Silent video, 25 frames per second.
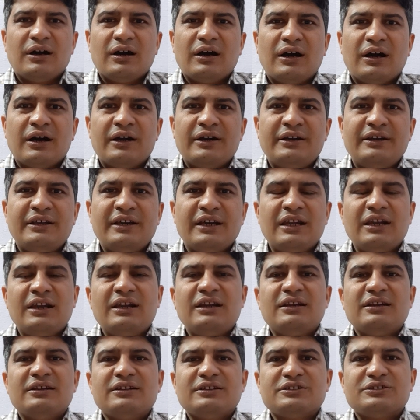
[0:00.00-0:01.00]

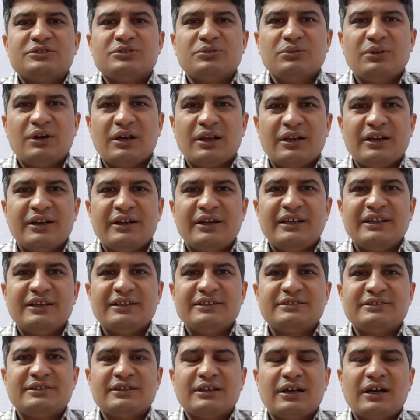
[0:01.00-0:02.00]
ideal sugar
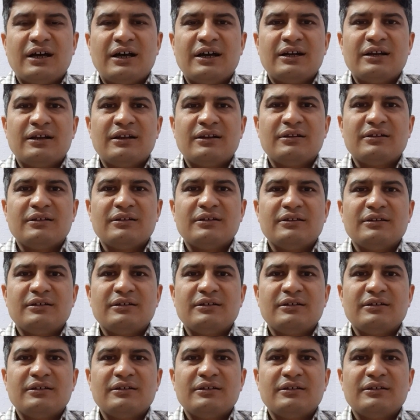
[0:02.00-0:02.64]
readings are